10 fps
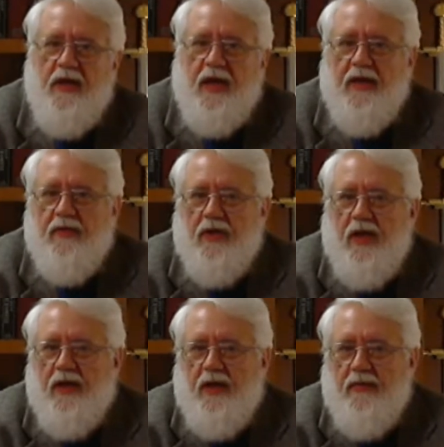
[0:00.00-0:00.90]
And
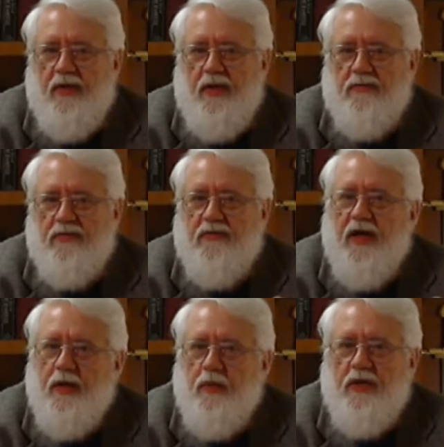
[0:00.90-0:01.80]
the
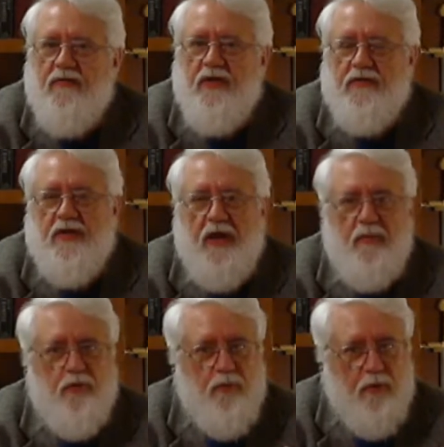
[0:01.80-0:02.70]
society we live in has gotten
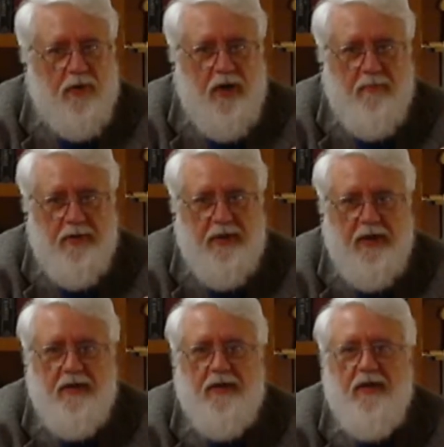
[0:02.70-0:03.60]
much more
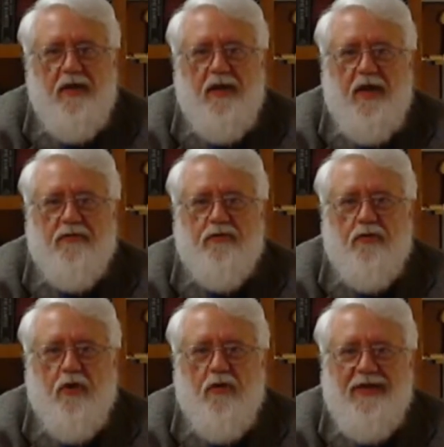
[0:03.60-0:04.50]
complicated. And so
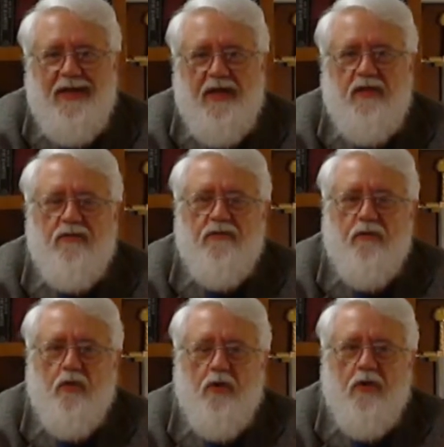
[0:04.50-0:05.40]
there are needs
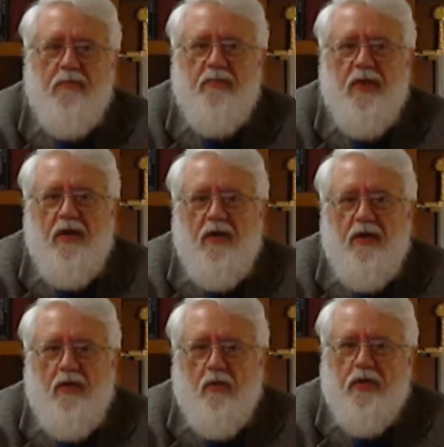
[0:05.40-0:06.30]
for
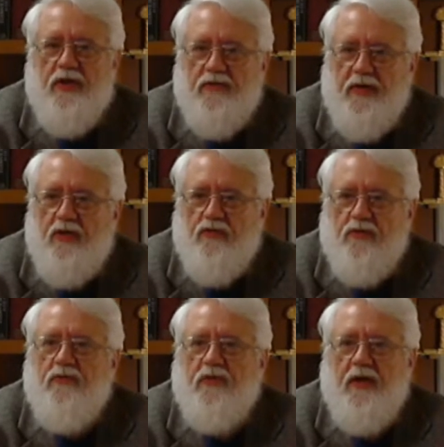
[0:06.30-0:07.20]

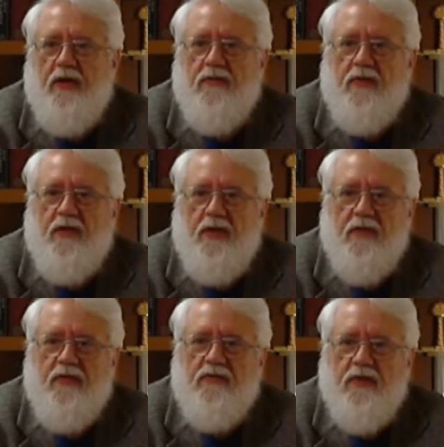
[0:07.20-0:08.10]
organizations in
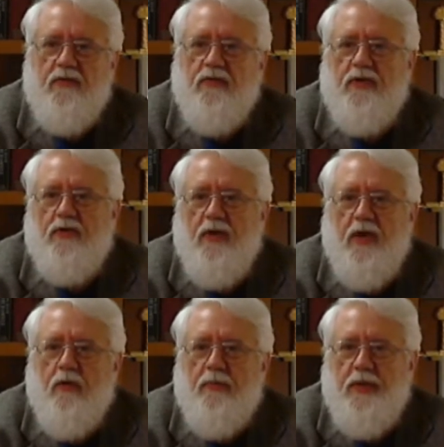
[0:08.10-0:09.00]
this country to
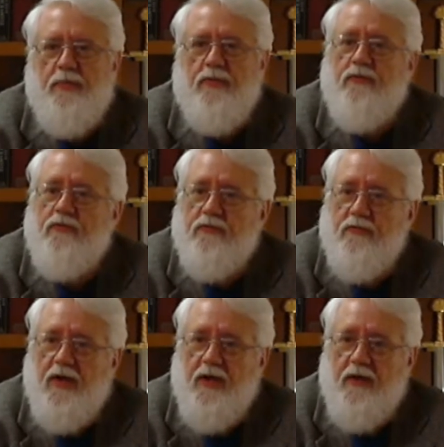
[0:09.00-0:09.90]
help people to
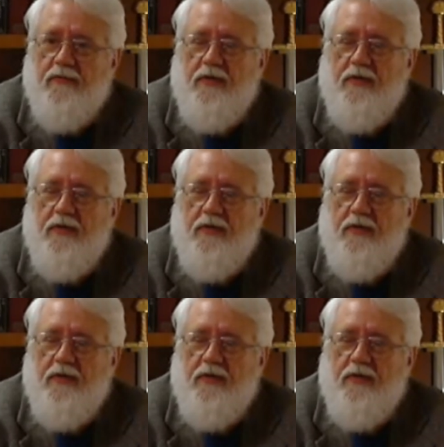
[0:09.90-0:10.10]
survive.